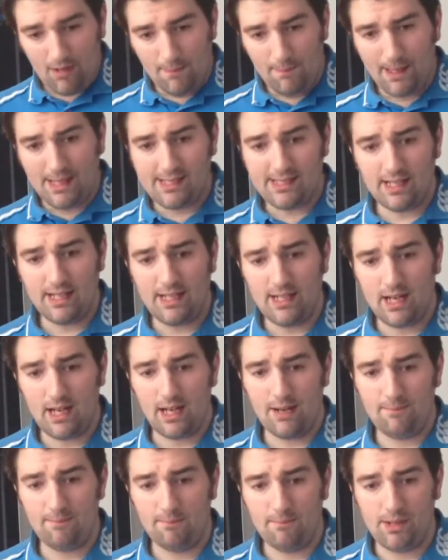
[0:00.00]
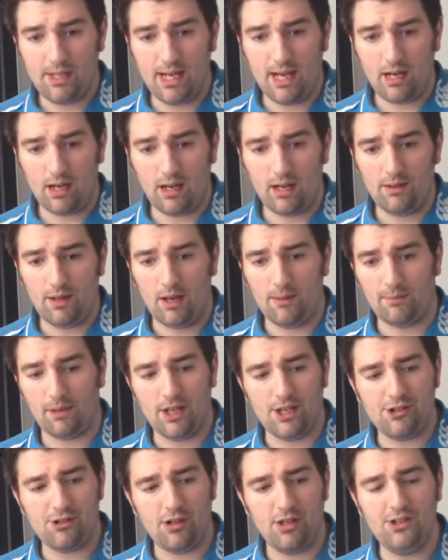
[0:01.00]
Basically, I'm going
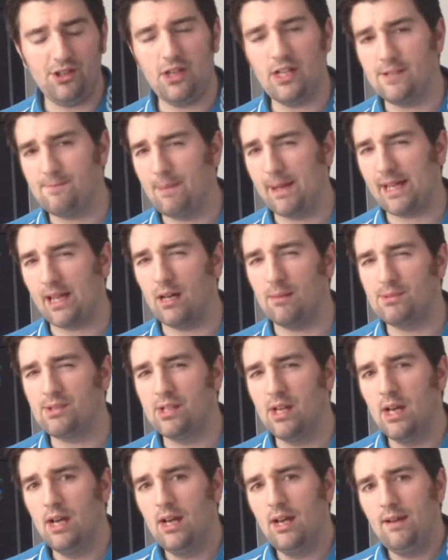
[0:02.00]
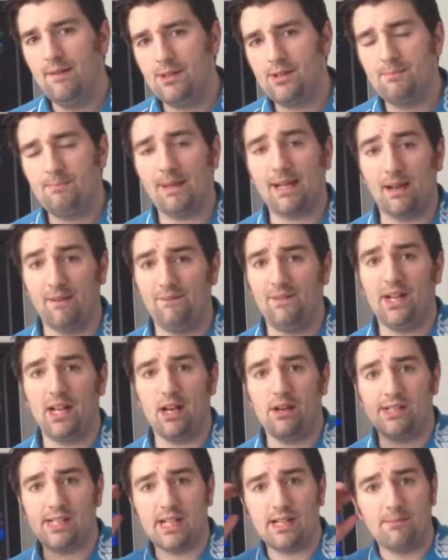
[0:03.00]
to try and do these pickup
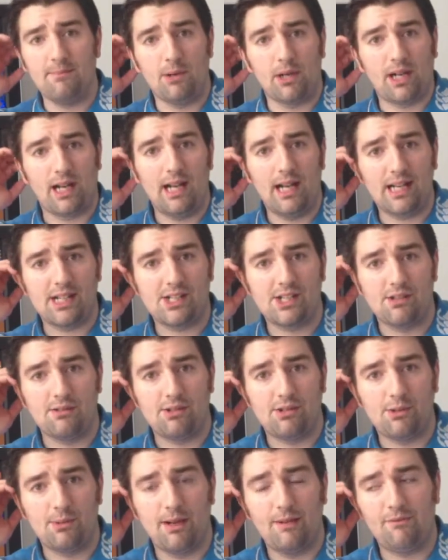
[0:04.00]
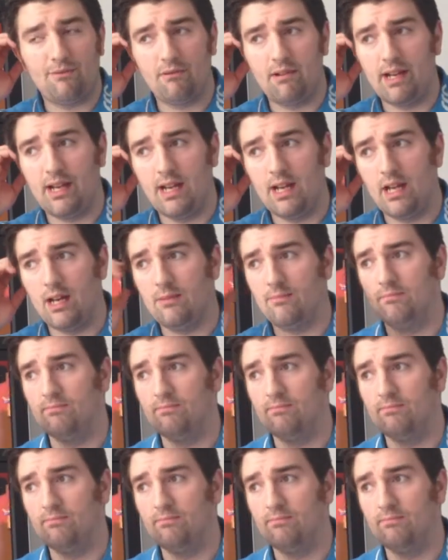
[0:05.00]
videos out in my collection to every